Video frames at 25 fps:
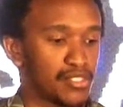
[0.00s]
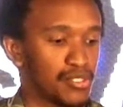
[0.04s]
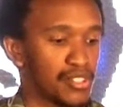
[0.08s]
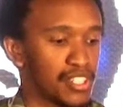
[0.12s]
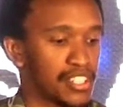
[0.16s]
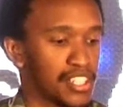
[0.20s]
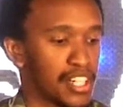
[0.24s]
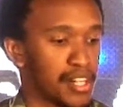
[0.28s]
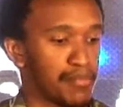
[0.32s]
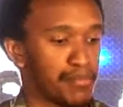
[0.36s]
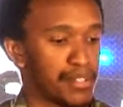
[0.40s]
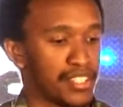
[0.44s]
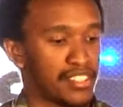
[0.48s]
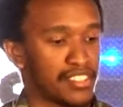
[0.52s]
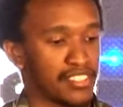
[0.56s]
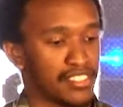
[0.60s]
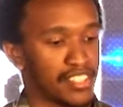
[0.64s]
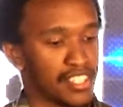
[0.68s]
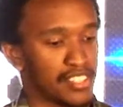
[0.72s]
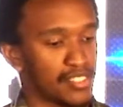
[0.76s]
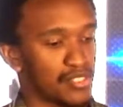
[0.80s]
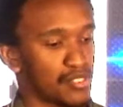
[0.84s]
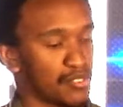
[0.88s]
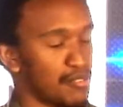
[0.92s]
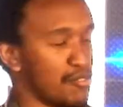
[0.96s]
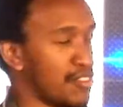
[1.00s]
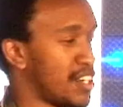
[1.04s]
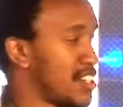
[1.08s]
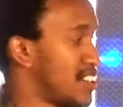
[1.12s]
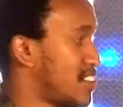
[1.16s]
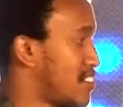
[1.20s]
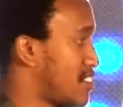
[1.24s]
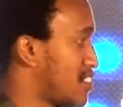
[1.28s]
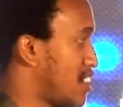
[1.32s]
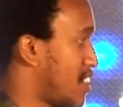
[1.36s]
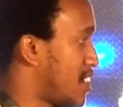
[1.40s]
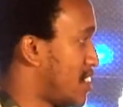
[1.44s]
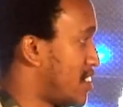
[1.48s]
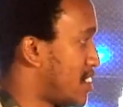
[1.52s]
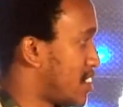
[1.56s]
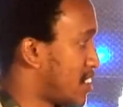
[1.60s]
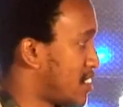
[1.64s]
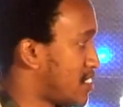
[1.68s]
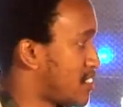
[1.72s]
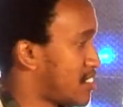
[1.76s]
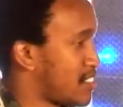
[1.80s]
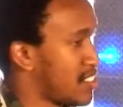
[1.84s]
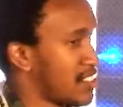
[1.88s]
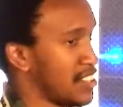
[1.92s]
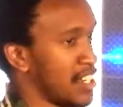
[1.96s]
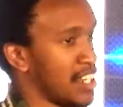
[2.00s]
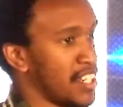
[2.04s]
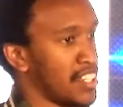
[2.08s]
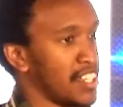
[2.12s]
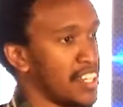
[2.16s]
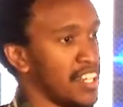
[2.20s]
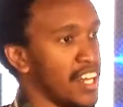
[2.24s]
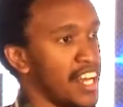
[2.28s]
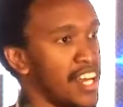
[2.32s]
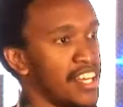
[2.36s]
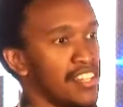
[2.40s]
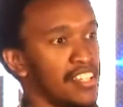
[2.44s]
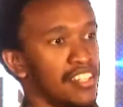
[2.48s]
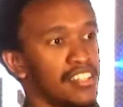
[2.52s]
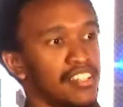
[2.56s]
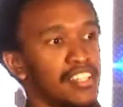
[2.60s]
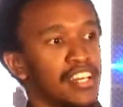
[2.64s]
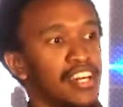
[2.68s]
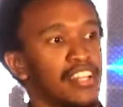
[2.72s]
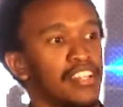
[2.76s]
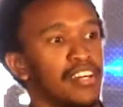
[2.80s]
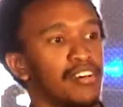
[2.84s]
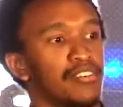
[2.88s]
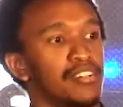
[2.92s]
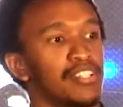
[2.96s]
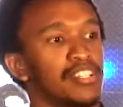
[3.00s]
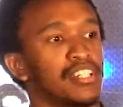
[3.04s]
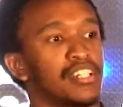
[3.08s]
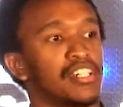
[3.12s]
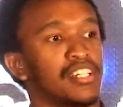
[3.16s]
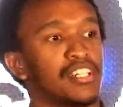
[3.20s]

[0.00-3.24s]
What happens is just one is raised slightly higher than the other one.